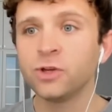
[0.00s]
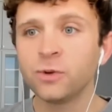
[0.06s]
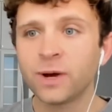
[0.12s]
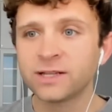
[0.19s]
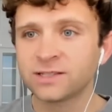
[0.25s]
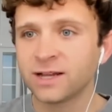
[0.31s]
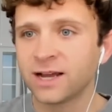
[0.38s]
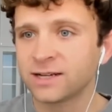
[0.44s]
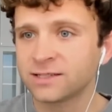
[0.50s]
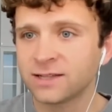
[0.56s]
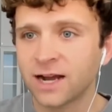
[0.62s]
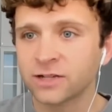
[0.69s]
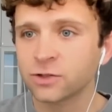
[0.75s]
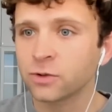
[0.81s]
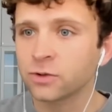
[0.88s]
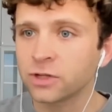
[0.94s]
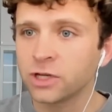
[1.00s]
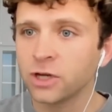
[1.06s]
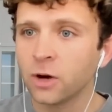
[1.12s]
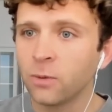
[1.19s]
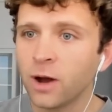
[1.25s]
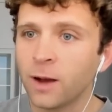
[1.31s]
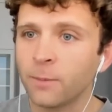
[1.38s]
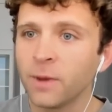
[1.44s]
US tech stocks only
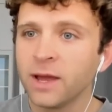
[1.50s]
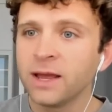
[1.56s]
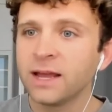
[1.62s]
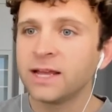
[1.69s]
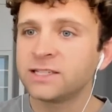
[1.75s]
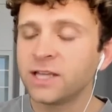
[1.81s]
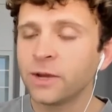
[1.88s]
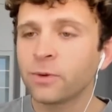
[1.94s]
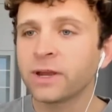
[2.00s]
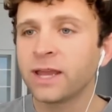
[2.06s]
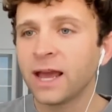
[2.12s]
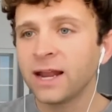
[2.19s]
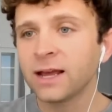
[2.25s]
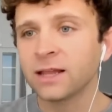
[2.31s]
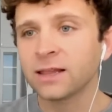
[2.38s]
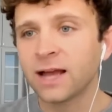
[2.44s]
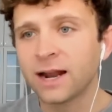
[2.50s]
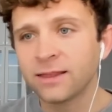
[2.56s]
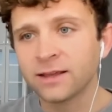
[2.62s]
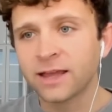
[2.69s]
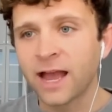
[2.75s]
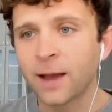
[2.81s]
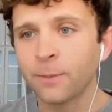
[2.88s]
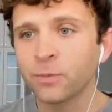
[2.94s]
go up is they were getting a lot of
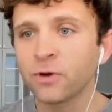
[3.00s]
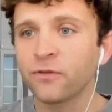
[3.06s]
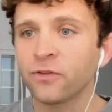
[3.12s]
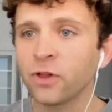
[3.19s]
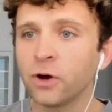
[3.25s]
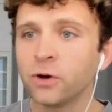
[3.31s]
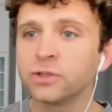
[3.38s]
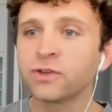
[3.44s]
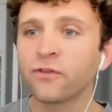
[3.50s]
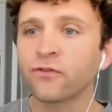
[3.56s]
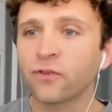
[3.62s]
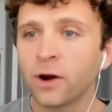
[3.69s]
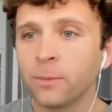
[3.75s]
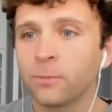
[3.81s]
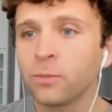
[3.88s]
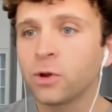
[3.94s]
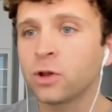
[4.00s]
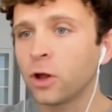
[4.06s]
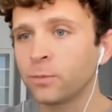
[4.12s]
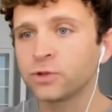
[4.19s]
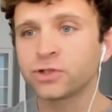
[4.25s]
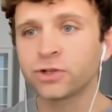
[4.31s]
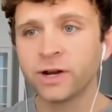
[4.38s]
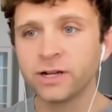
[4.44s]
the capital flows from
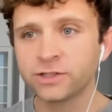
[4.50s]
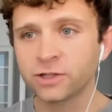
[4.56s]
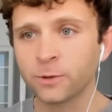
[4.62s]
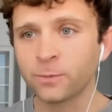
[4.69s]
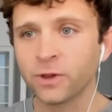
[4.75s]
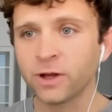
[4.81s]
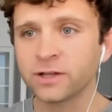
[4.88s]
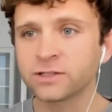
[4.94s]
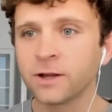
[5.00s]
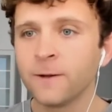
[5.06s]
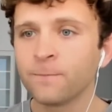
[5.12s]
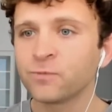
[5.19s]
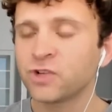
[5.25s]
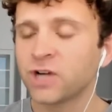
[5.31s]
global trade surplus.